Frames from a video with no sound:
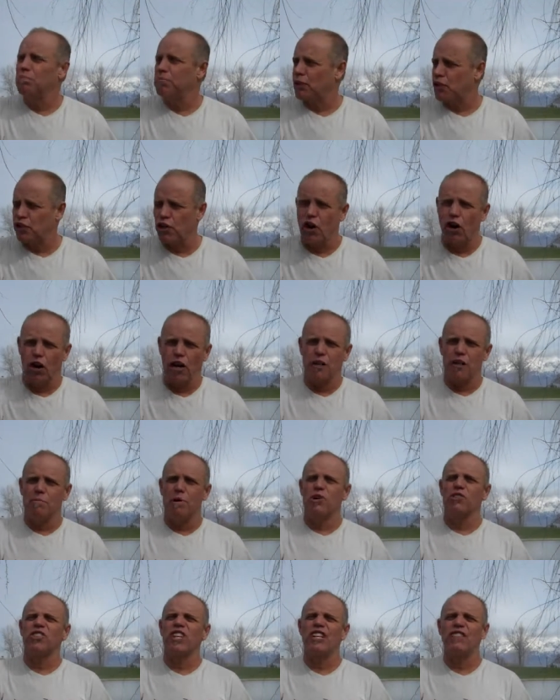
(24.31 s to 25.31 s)
plutonium,
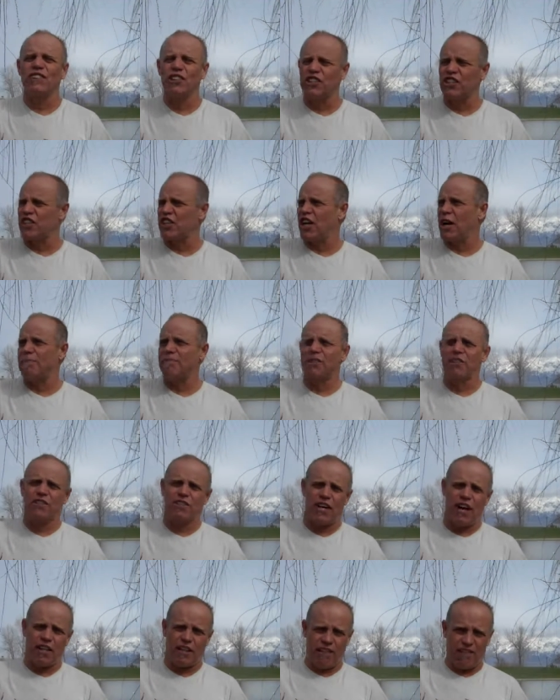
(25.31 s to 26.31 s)
the most evil
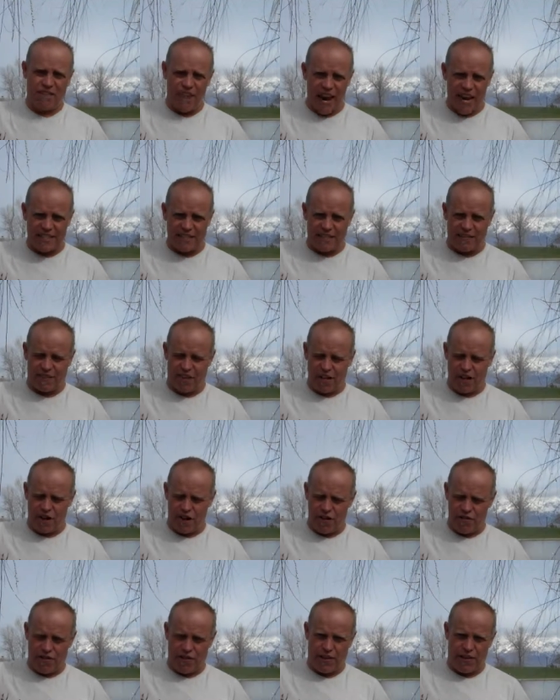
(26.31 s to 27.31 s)
substance on the face of the
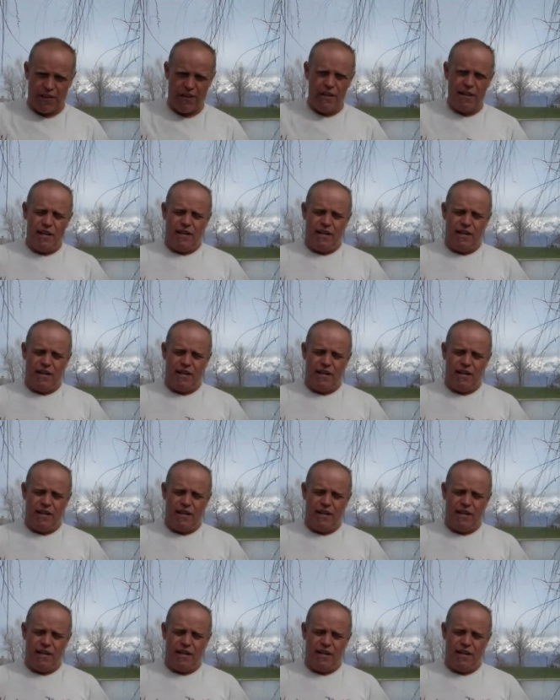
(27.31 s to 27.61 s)
earth.